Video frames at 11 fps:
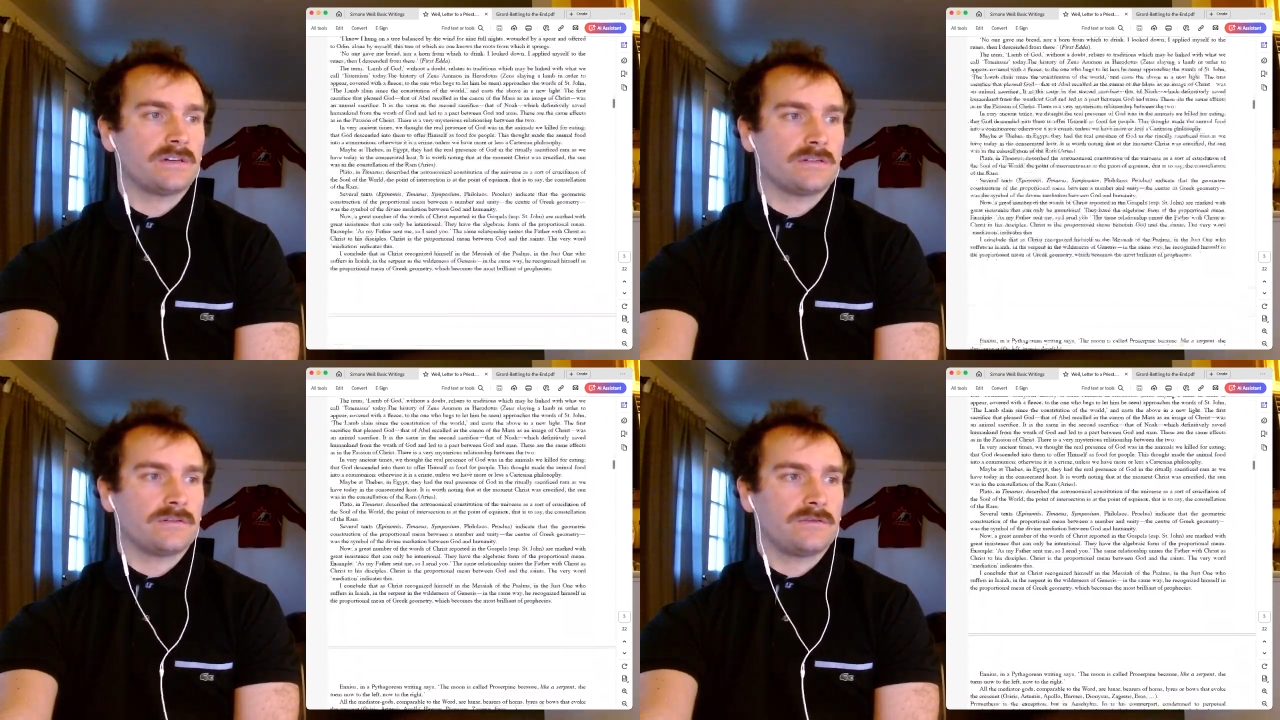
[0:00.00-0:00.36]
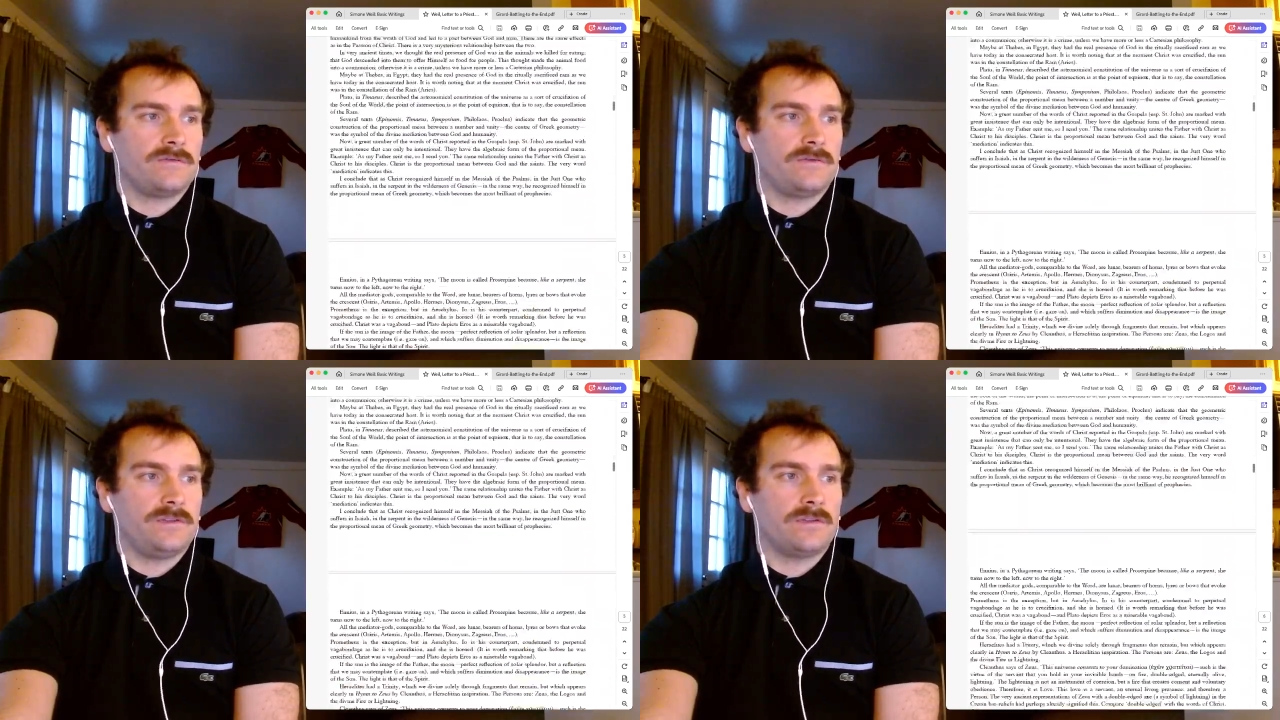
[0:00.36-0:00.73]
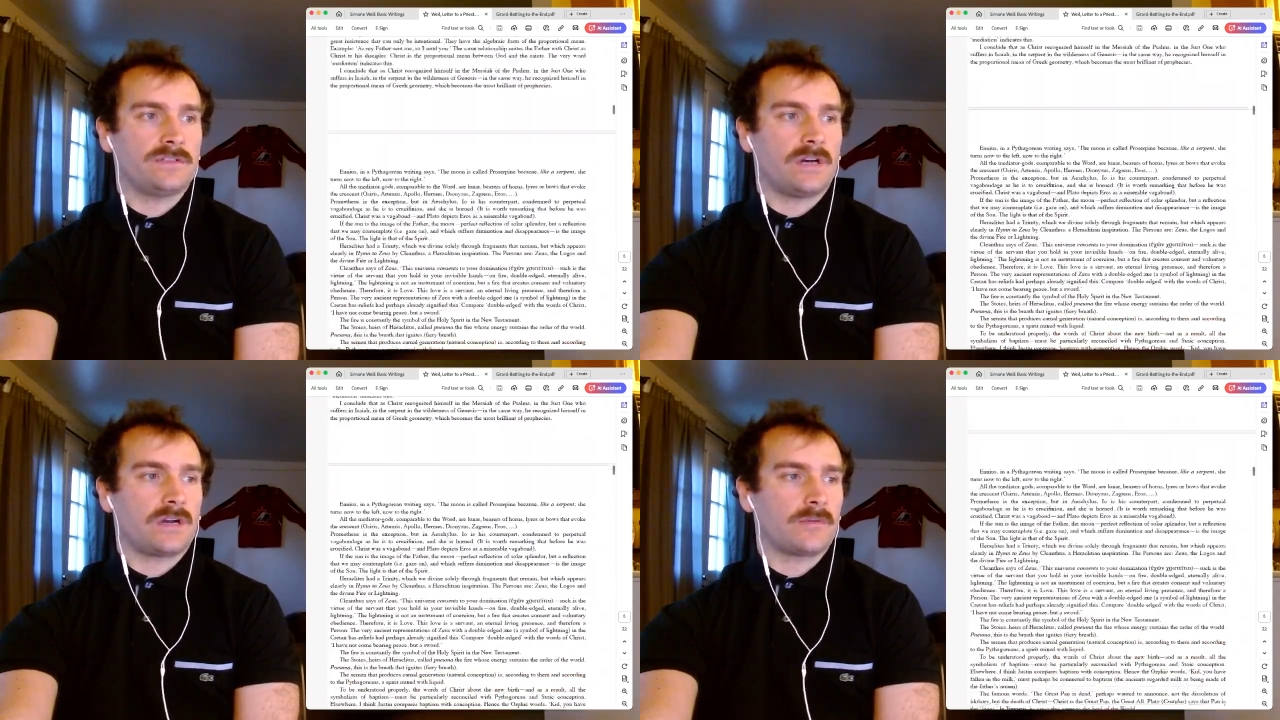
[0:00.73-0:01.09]
of
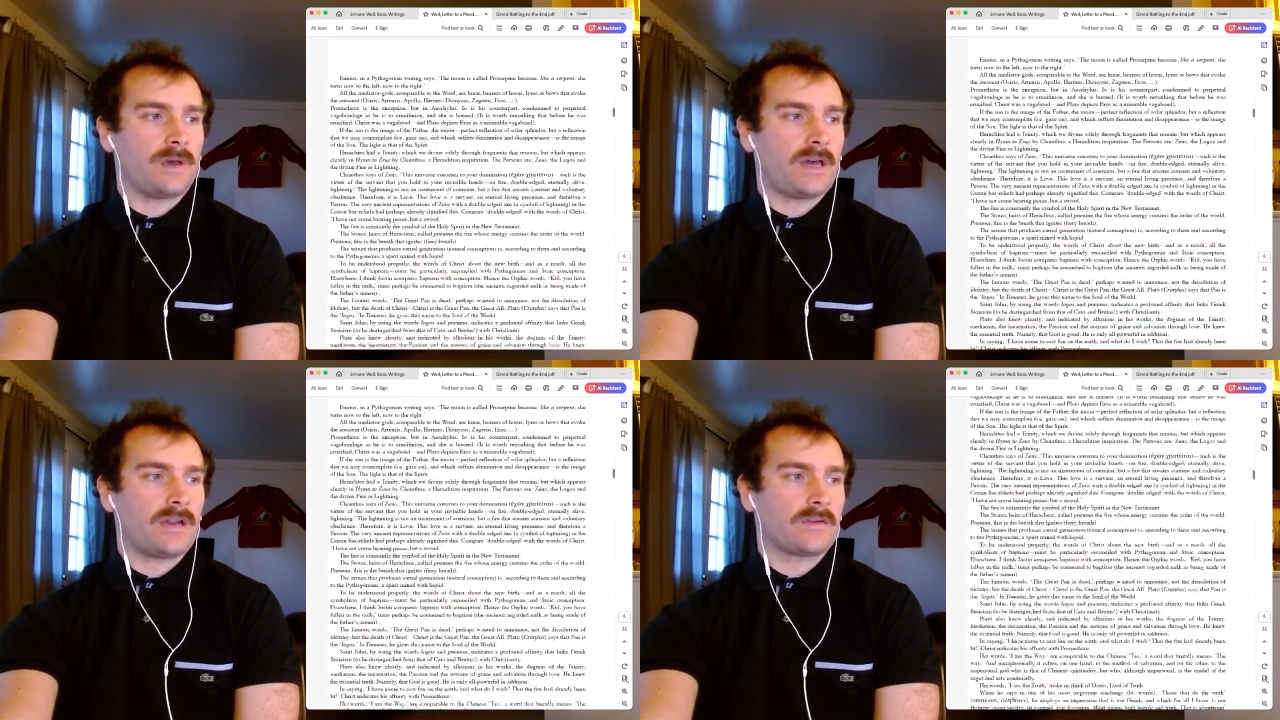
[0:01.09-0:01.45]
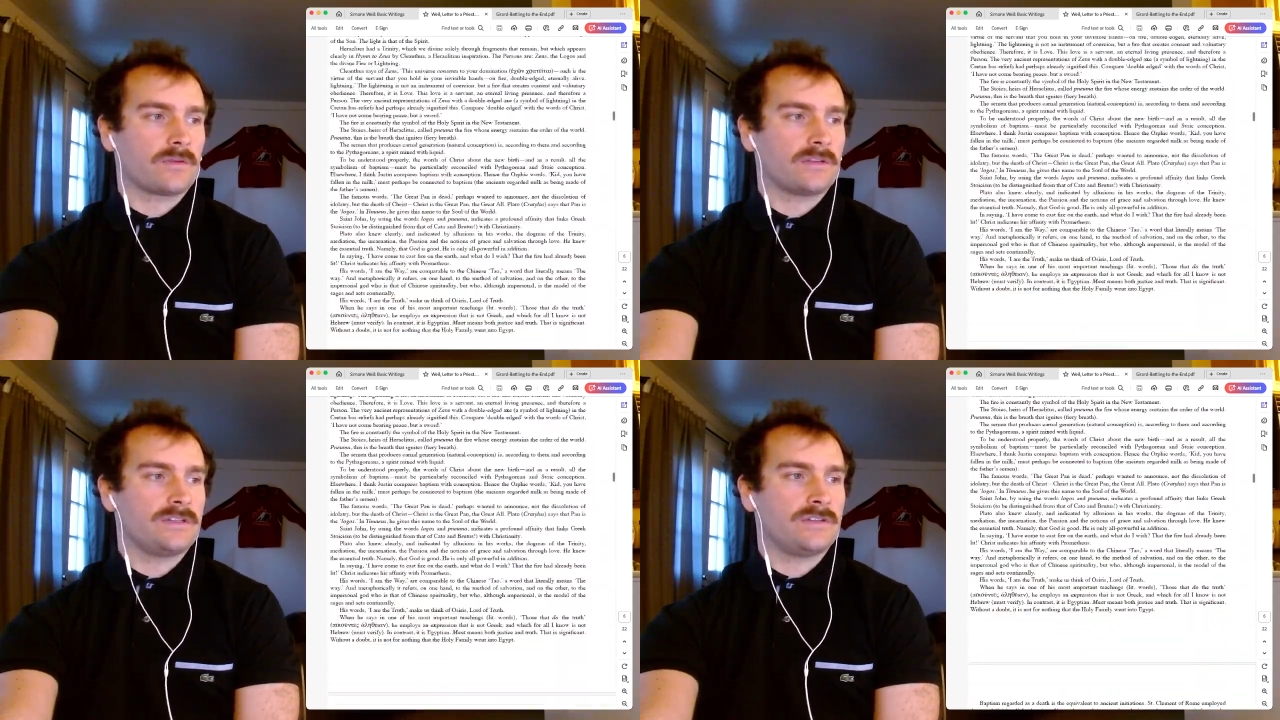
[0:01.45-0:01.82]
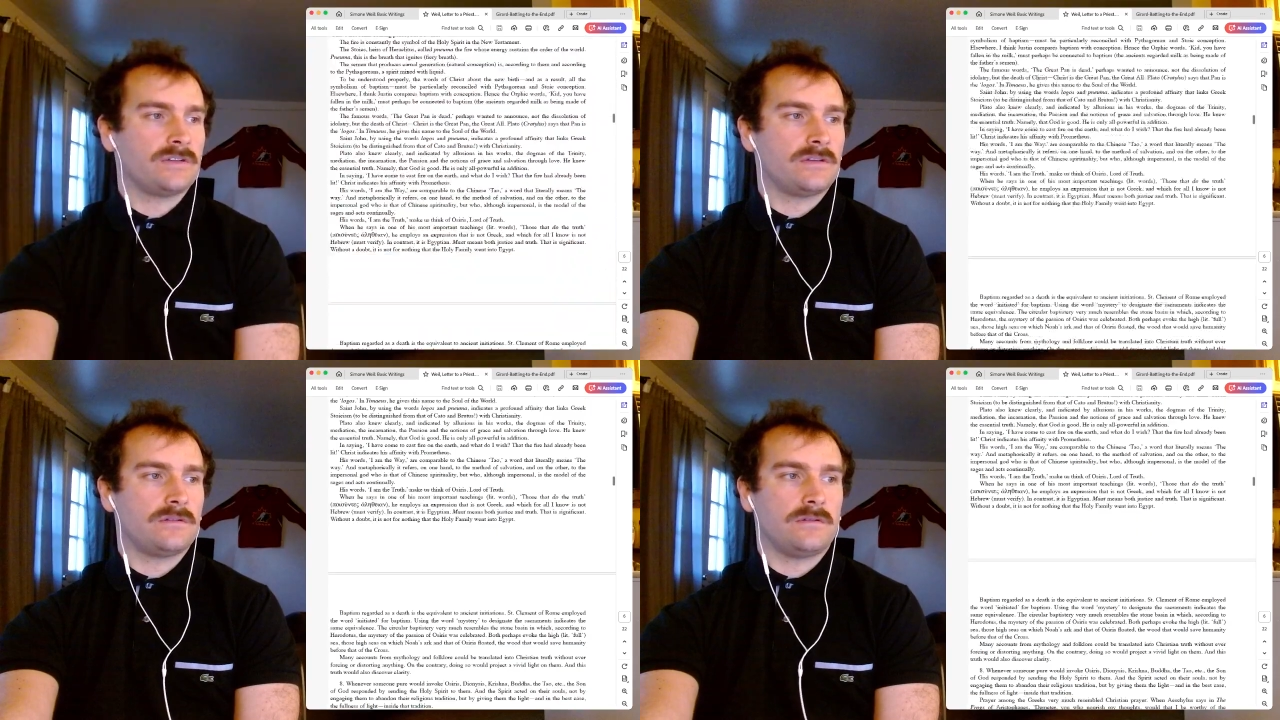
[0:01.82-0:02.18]
dogmatic
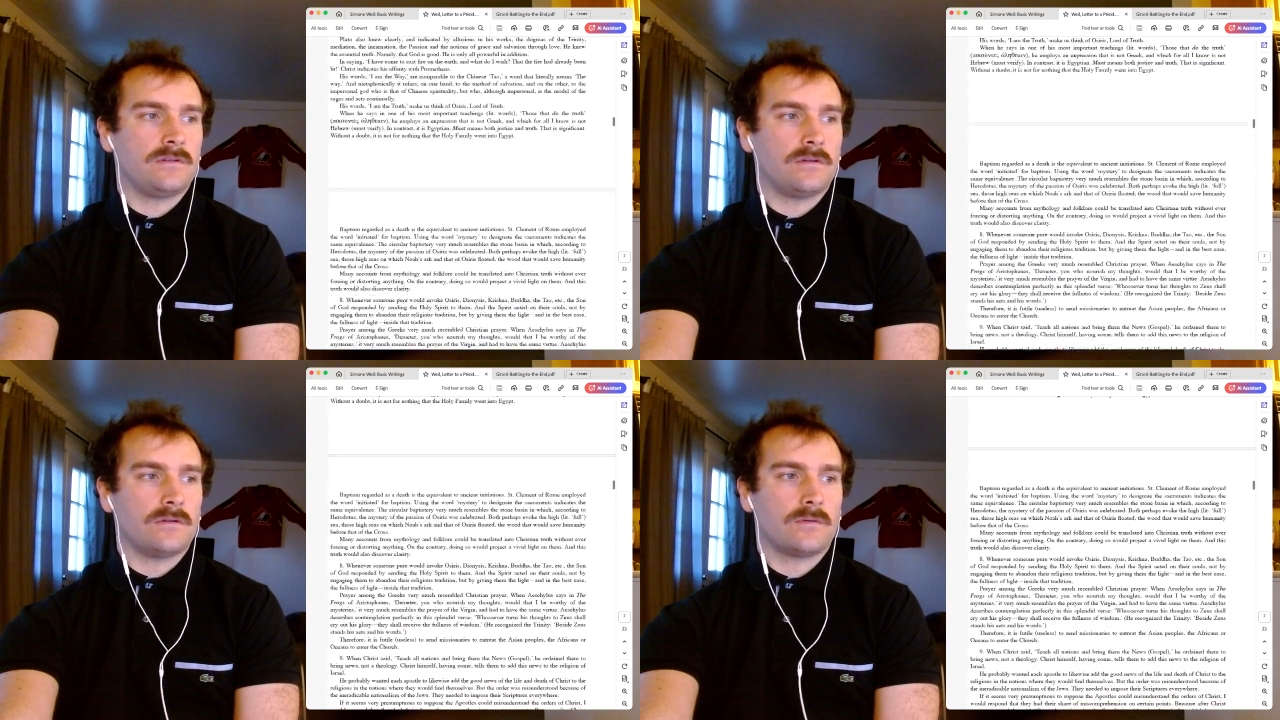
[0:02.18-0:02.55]
religion,